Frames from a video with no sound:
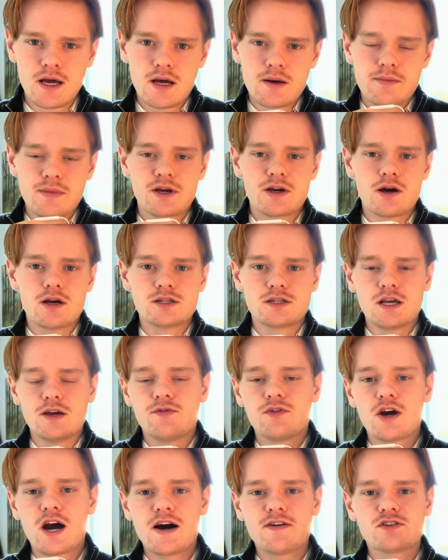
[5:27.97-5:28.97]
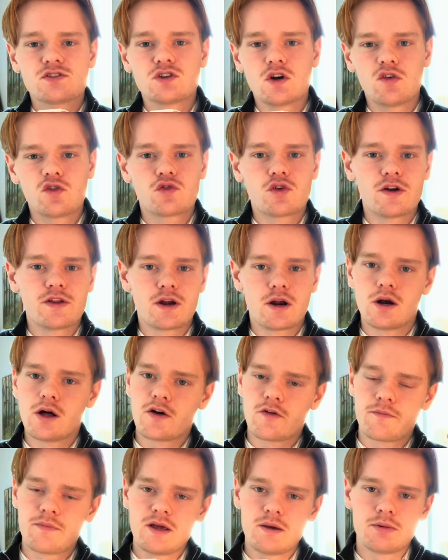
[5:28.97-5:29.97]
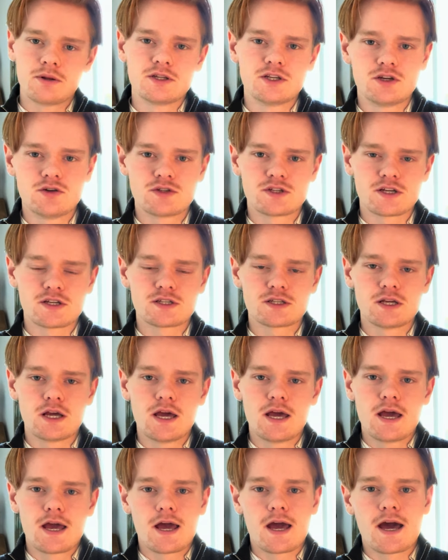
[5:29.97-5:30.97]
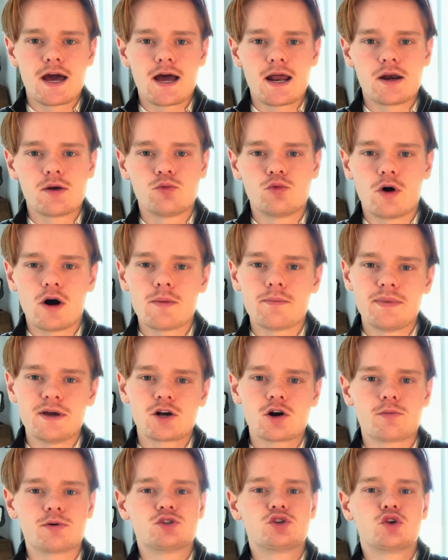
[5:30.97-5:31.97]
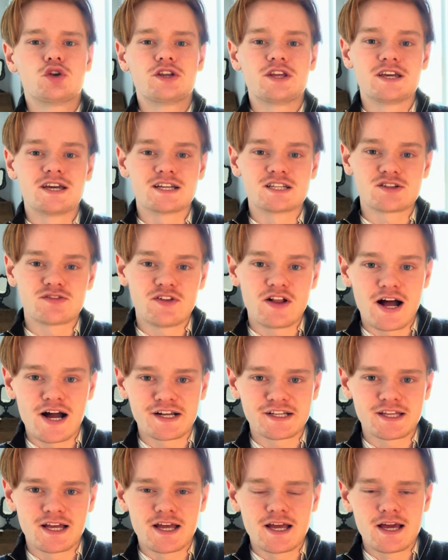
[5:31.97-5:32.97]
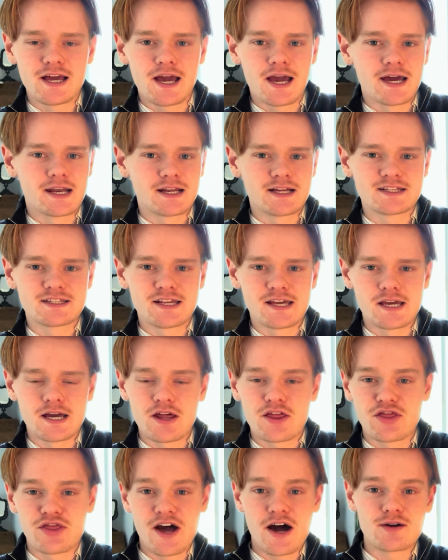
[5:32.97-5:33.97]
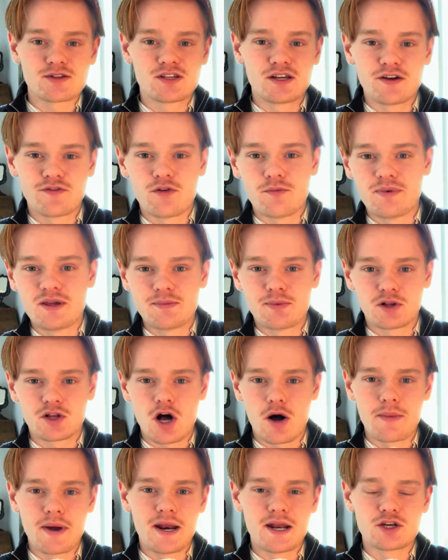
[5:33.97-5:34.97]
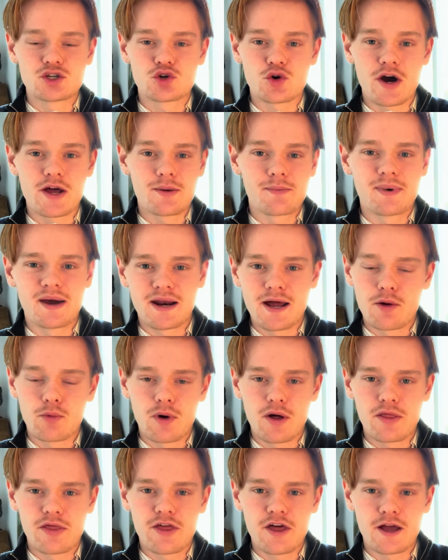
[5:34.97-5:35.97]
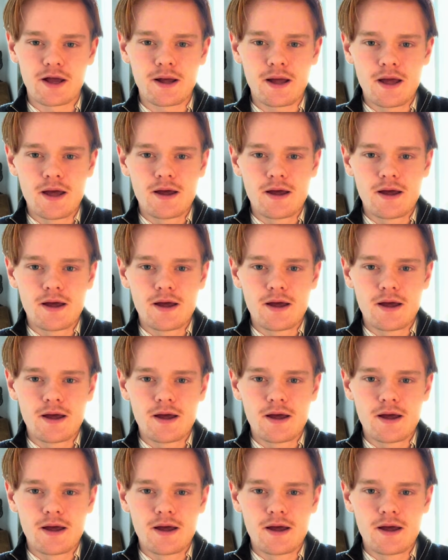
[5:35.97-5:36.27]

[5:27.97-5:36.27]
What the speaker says: Because if you have a software that a lot of people uses and one big opportunity gets flagged, and let's say 1,000 different people come in and try to bet at one thing,